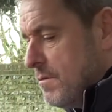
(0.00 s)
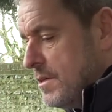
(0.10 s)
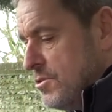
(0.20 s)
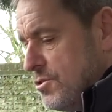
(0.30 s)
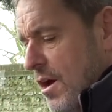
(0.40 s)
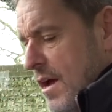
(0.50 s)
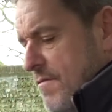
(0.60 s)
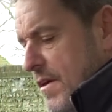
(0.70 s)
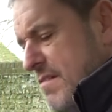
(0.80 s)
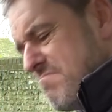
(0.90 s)
when you
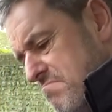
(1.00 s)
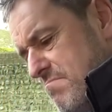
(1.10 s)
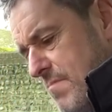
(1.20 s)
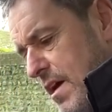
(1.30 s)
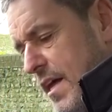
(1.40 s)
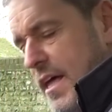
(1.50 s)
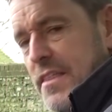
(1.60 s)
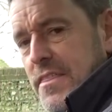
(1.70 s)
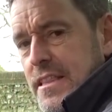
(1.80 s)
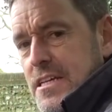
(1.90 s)
drive it, I
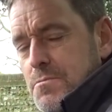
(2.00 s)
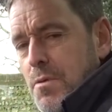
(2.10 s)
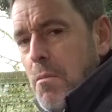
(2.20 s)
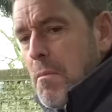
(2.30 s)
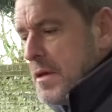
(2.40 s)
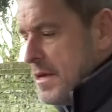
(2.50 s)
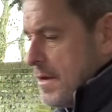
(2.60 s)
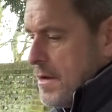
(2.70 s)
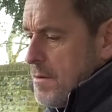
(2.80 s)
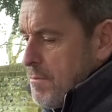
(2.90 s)
think that's probably
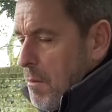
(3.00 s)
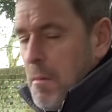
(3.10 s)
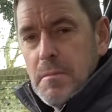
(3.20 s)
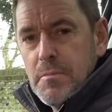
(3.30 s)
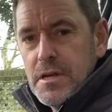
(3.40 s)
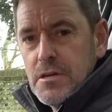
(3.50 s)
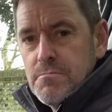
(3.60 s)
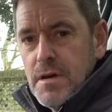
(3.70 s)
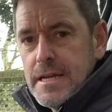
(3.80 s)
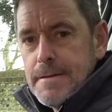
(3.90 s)
pretty
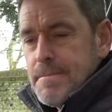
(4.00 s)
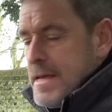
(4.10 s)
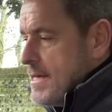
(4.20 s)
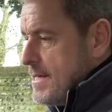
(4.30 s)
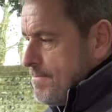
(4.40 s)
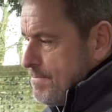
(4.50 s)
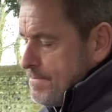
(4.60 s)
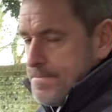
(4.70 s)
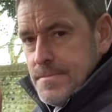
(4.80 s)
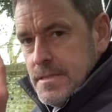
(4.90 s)
good money.
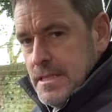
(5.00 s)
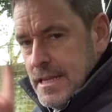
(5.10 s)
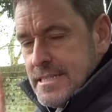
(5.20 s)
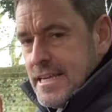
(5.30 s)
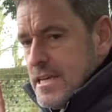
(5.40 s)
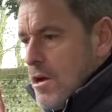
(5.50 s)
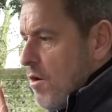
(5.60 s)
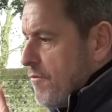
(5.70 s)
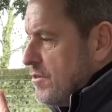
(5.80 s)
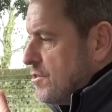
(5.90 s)
Let's take the
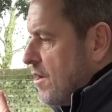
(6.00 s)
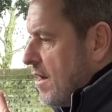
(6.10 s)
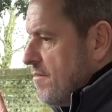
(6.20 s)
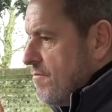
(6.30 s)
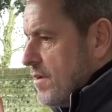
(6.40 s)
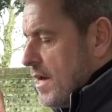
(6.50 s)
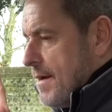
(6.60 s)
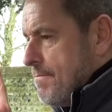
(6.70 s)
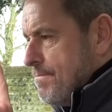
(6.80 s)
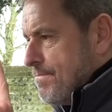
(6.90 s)
car for a drive.
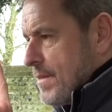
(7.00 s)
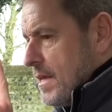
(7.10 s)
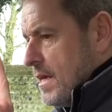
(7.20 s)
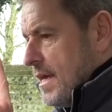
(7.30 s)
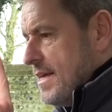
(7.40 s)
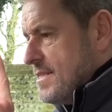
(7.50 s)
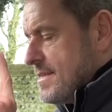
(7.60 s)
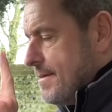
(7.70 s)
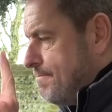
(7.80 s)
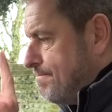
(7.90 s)

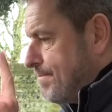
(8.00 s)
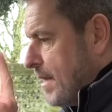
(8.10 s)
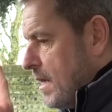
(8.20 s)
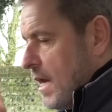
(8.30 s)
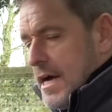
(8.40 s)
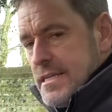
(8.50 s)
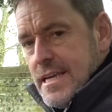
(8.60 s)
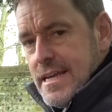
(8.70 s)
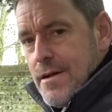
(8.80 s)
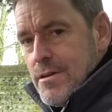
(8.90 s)
It's
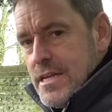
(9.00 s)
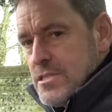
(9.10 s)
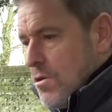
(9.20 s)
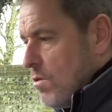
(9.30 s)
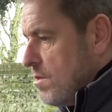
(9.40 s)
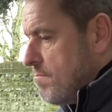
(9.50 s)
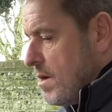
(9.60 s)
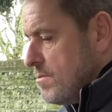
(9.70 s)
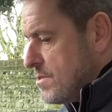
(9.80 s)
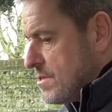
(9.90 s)
not the
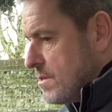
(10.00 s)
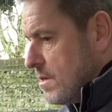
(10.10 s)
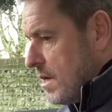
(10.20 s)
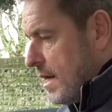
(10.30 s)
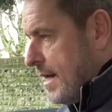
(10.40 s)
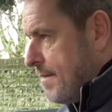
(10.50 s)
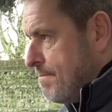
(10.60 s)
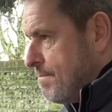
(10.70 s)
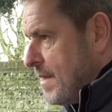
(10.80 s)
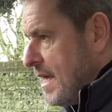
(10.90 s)
most
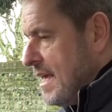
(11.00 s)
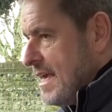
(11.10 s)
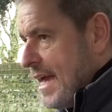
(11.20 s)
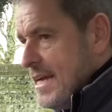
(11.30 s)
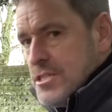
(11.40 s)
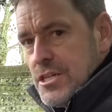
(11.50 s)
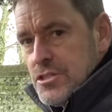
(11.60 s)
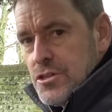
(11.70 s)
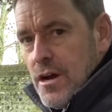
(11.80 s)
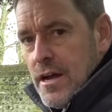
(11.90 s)
engaging
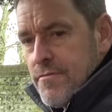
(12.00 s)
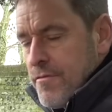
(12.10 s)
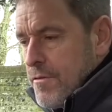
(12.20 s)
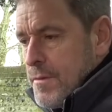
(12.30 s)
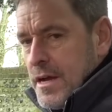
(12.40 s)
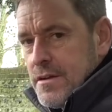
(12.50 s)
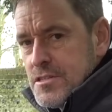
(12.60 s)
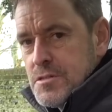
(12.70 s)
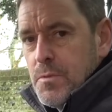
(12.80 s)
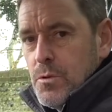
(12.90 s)
drive from a kind
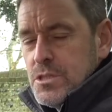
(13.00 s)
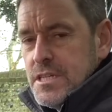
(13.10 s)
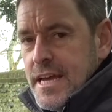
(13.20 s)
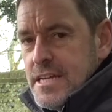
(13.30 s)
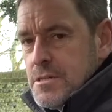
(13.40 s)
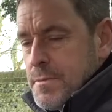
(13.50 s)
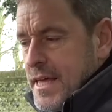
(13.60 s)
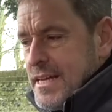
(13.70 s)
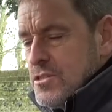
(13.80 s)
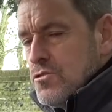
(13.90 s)
of sporty nature, but
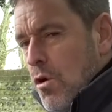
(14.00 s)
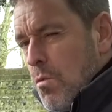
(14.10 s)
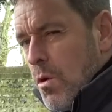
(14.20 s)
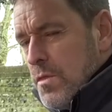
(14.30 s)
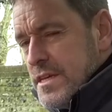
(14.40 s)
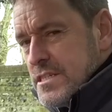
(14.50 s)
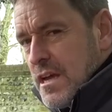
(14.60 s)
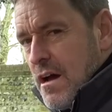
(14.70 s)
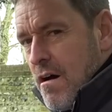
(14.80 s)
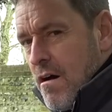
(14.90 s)
that's not what this
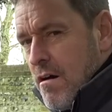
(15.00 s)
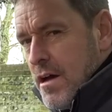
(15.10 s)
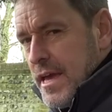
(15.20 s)
car